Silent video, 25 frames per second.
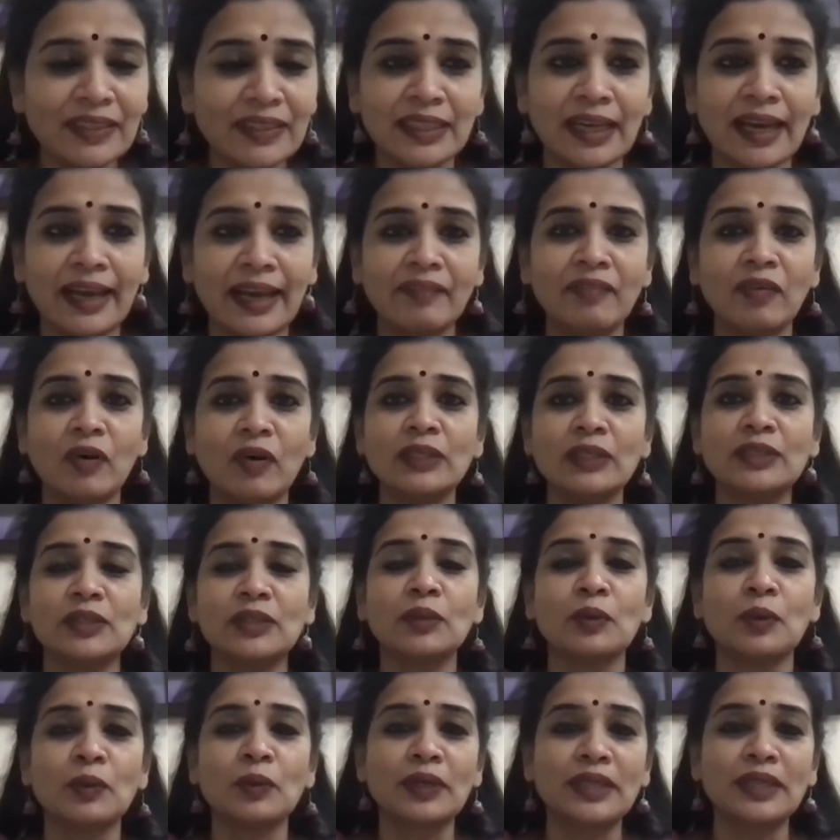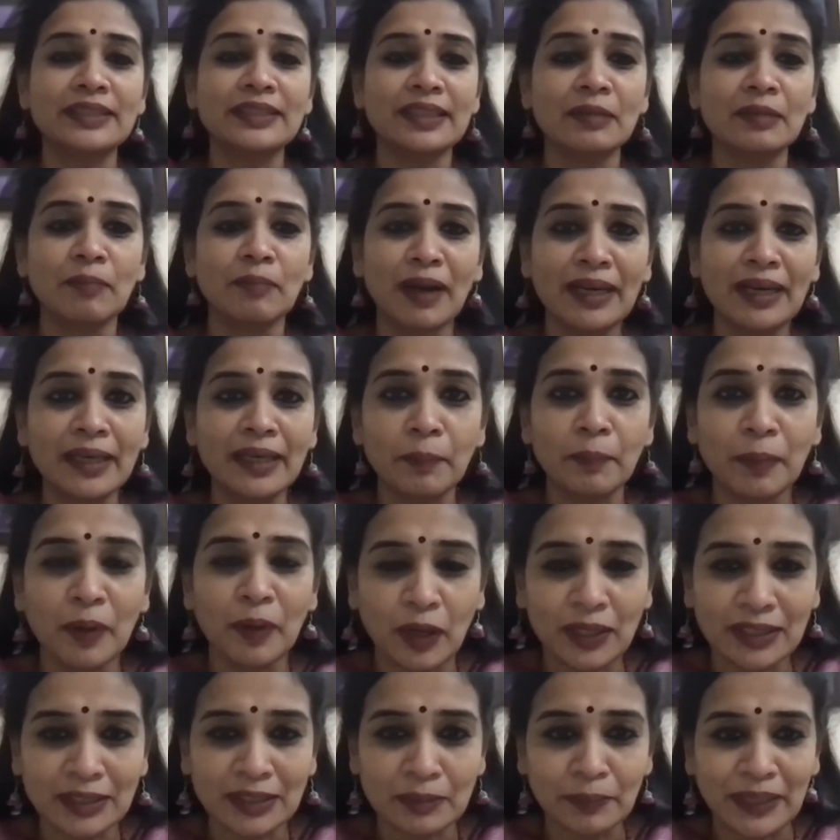and which I have also noticed in
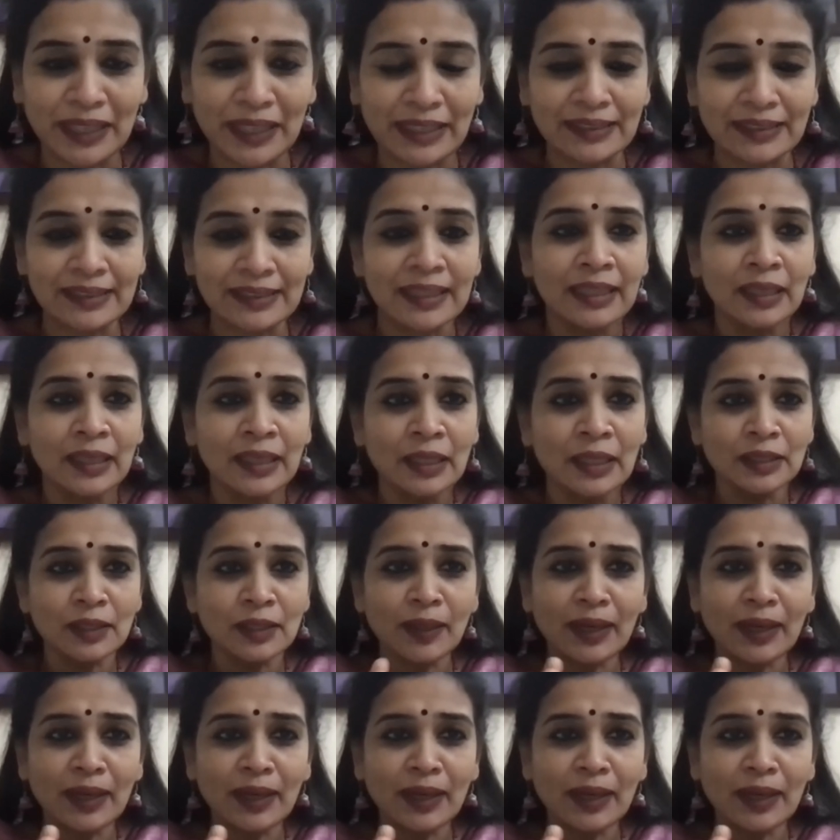multiple hospitals.